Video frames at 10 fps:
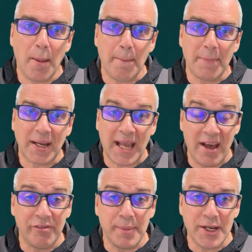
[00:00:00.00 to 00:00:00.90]
get
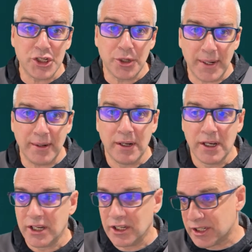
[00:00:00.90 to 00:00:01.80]
information to it.
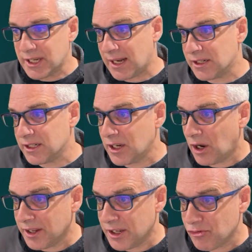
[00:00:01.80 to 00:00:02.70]
You'll start to see all
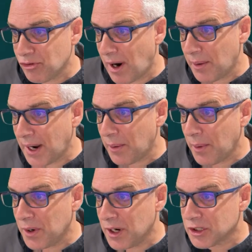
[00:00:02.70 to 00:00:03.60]
of this grow out and how it
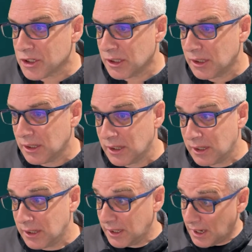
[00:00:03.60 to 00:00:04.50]
works.
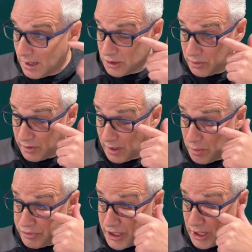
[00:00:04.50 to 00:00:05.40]
Yeah, so we've got our
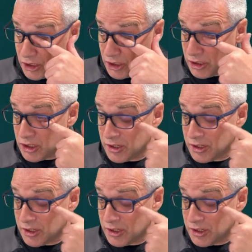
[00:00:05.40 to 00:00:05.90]
projections.